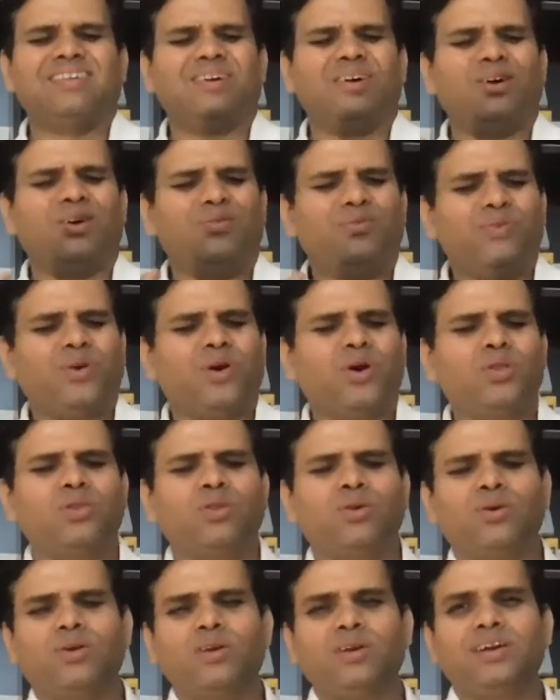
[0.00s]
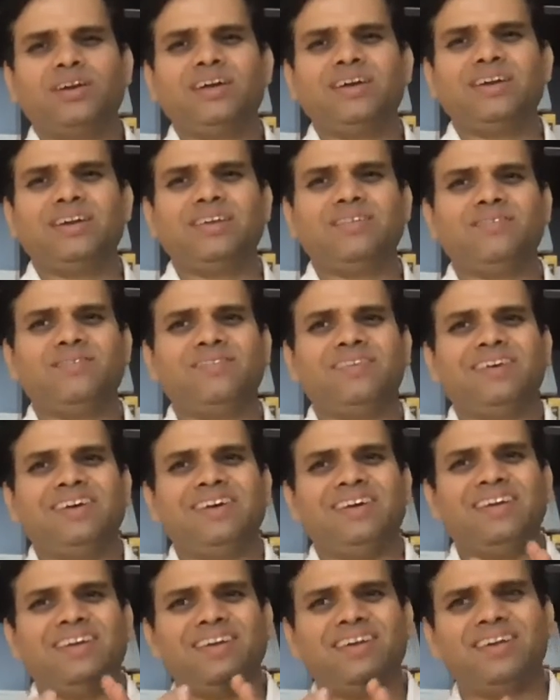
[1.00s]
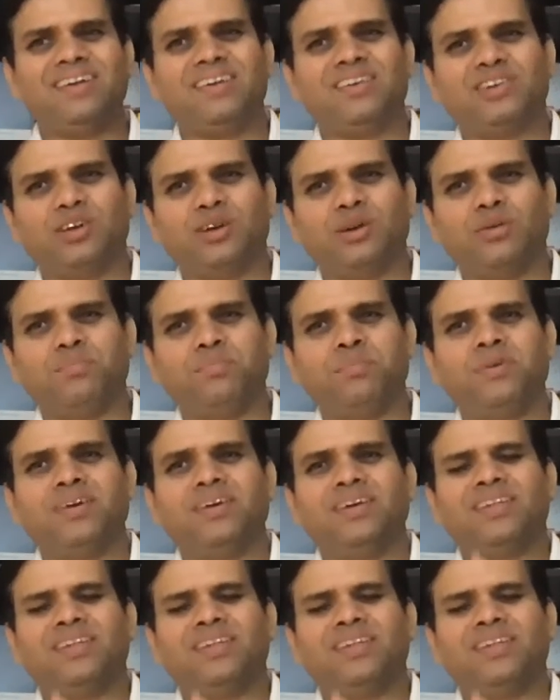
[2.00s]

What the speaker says: of authoritative leadership